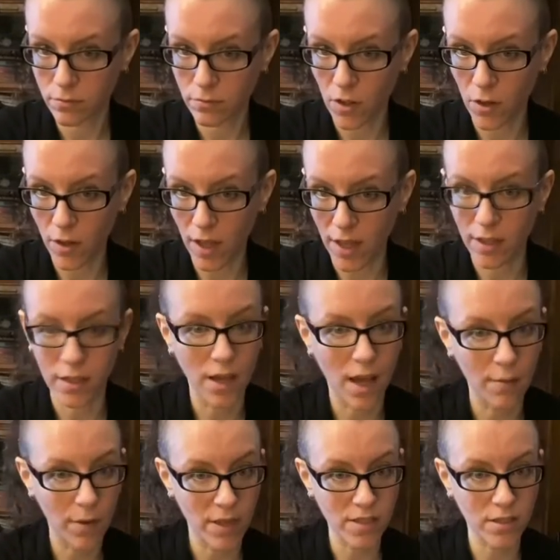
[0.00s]
Okay,
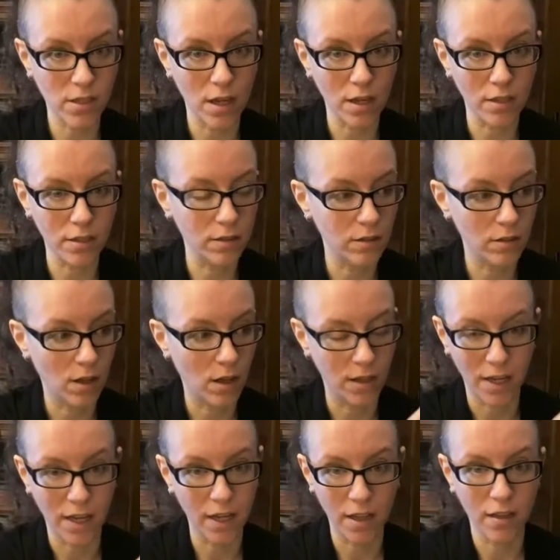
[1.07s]
not based on
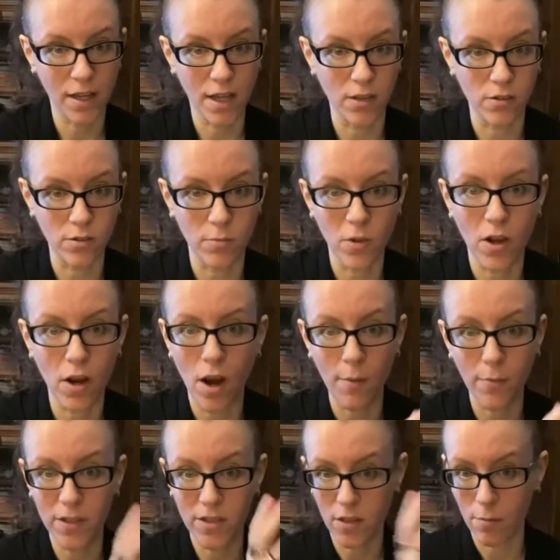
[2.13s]
anything else, not
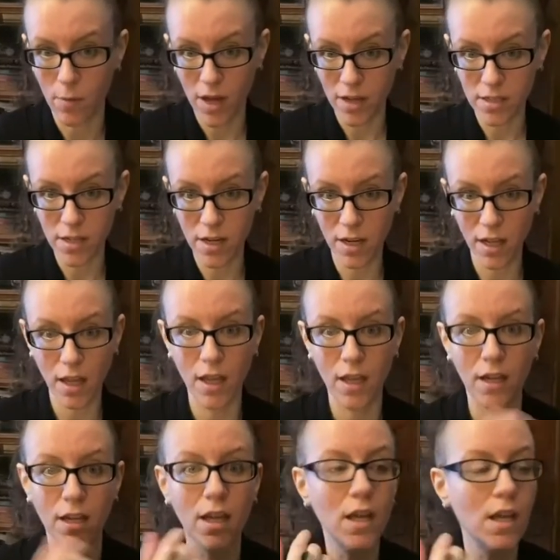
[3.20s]
based on monetary
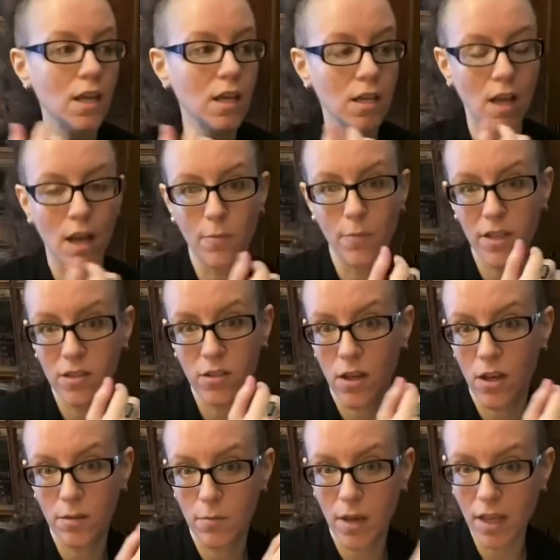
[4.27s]
gain, not based
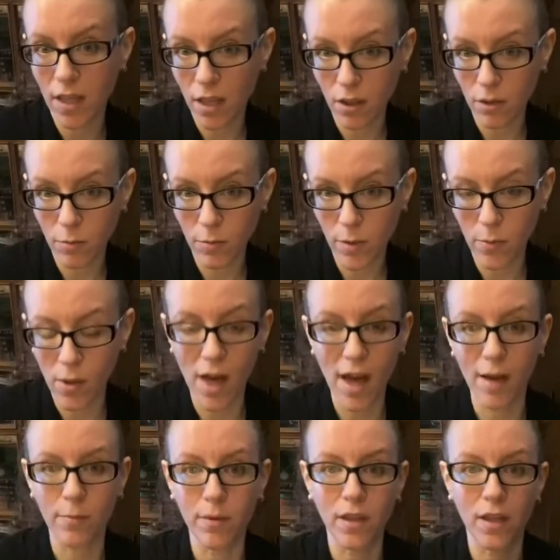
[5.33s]
on making other people
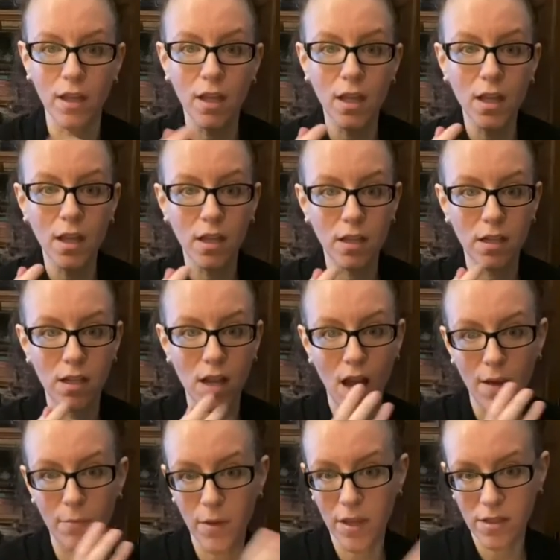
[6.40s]
happy,
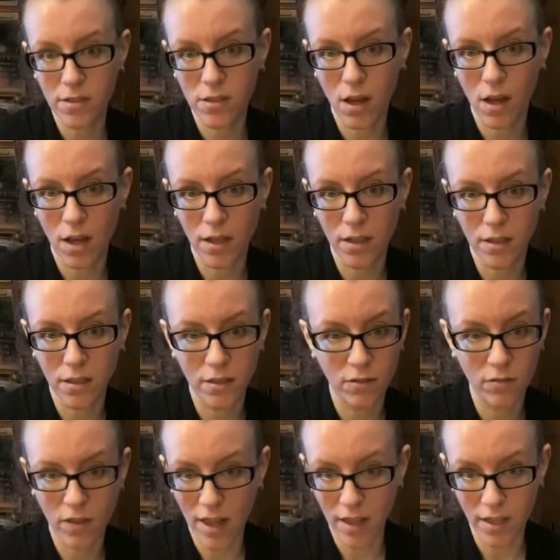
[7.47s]
not based on
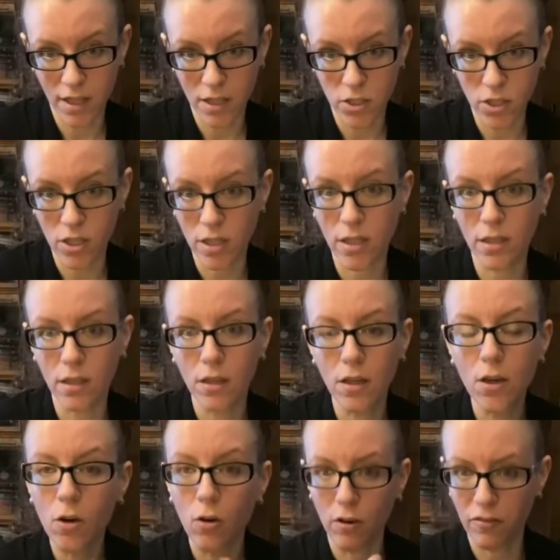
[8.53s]
validation
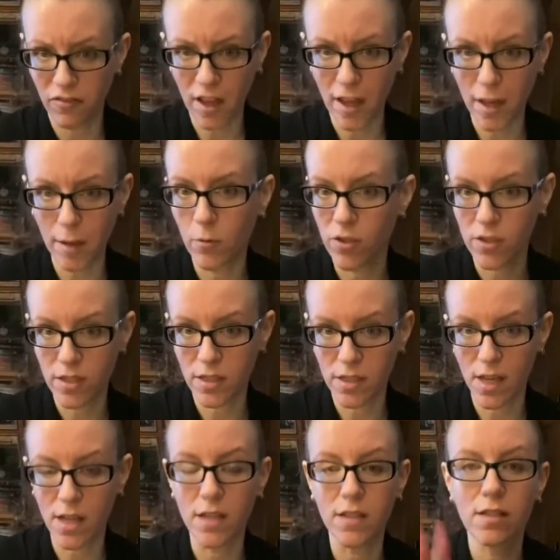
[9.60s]
or fame or
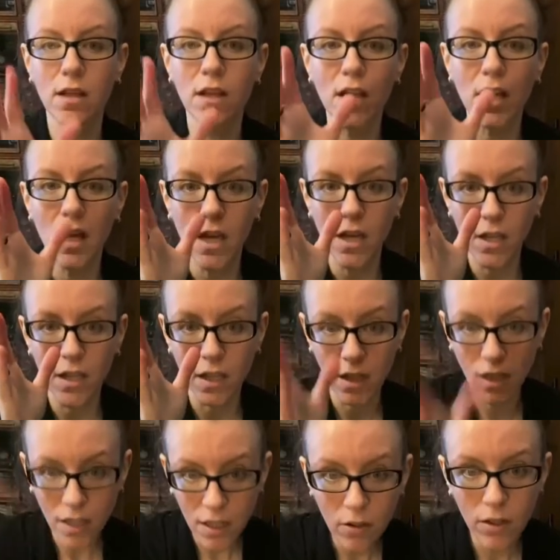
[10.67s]
success.
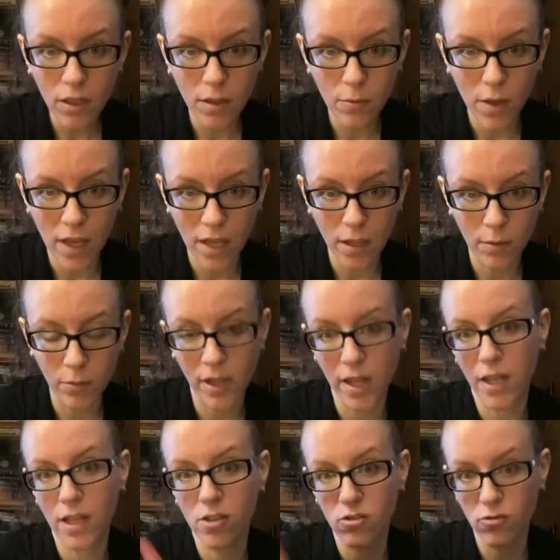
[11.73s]
Literally making
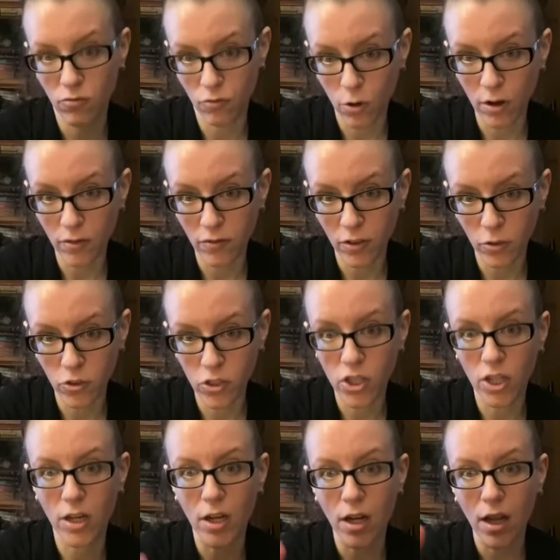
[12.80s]
plans for a
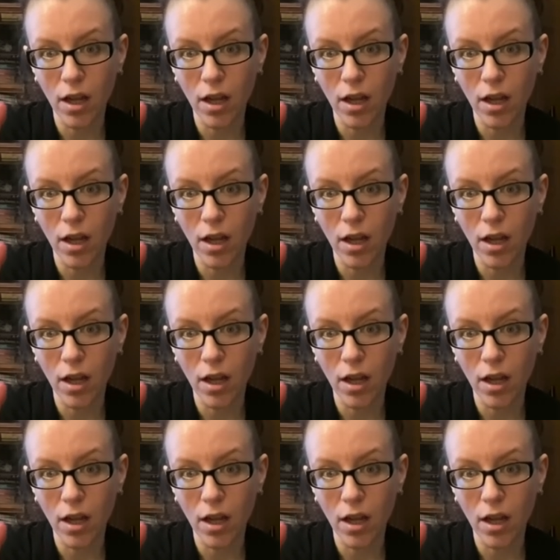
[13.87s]
future